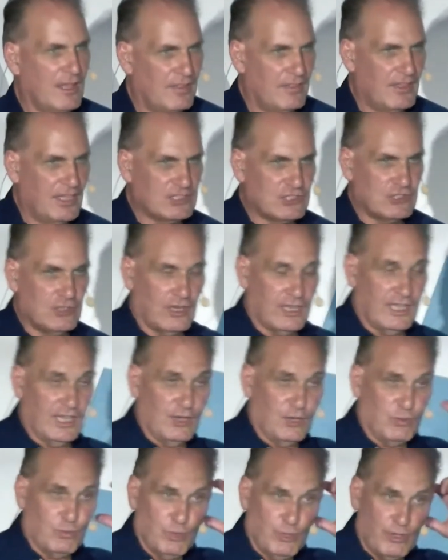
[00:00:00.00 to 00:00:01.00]
That's not
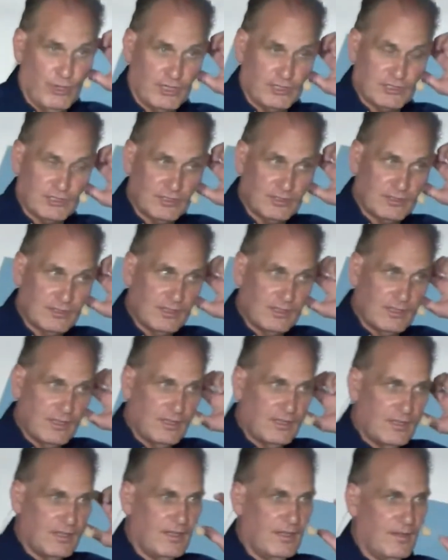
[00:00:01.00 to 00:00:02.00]
how it worked.
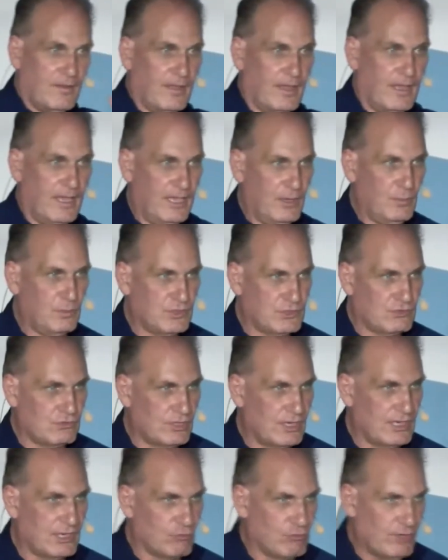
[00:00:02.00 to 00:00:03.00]
He was
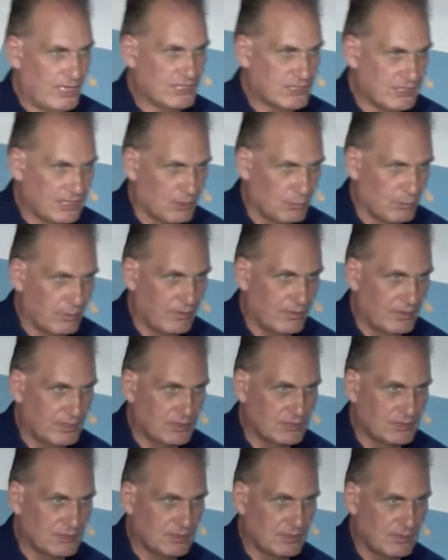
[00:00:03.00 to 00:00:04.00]
really wrestling with
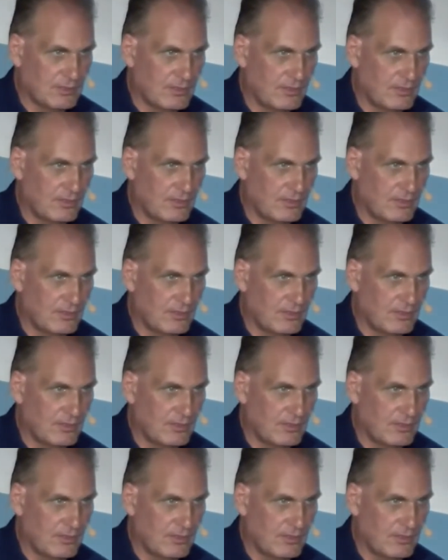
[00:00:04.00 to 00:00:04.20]
this.